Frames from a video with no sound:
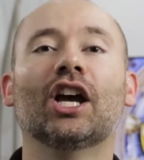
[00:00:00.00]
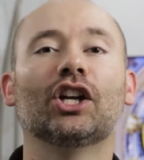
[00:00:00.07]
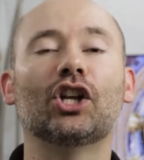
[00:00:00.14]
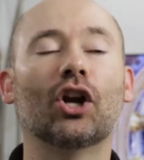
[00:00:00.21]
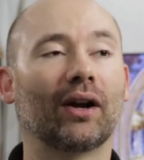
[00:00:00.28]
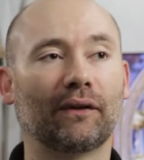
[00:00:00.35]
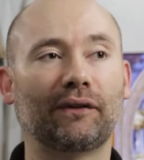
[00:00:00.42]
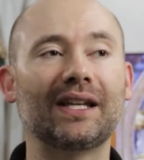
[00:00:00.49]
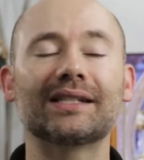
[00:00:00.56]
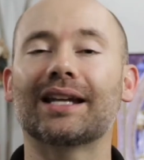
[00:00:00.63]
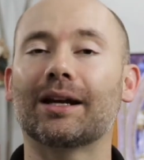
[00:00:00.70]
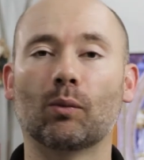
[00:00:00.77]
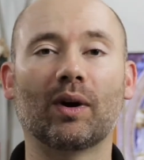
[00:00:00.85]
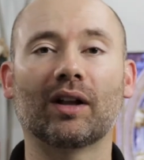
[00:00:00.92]
you know, if he's
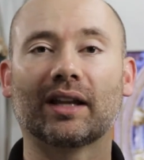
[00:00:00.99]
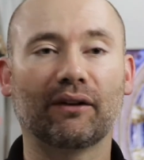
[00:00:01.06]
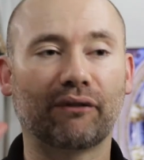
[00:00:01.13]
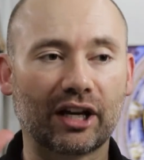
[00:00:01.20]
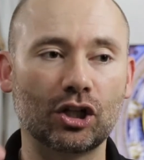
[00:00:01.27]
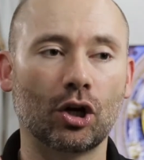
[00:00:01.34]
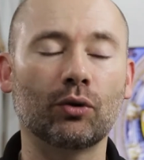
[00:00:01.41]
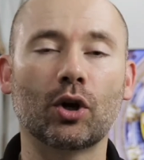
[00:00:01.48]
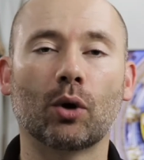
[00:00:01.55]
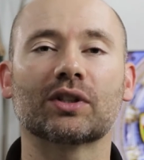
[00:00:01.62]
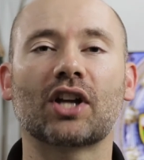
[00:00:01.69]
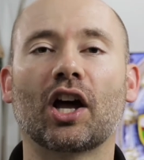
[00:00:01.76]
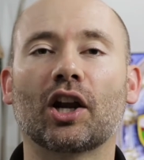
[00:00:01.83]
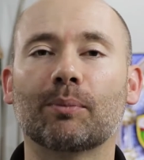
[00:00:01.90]
like, well, if I don't know
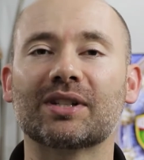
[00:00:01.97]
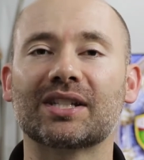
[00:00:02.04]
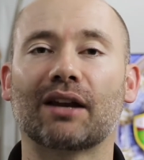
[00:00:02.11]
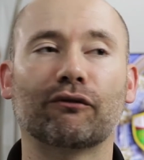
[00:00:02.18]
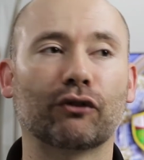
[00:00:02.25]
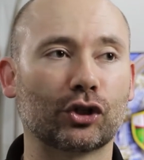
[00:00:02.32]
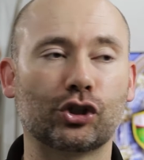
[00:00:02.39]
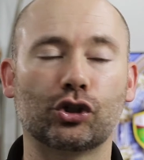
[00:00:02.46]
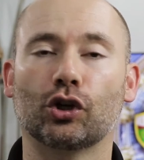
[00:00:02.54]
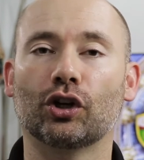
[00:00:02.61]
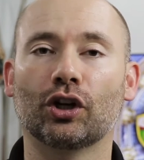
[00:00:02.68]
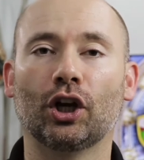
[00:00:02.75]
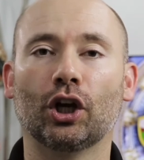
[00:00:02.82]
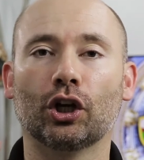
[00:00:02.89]
it's 100% for
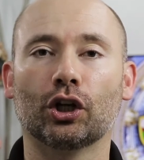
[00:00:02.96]
sure,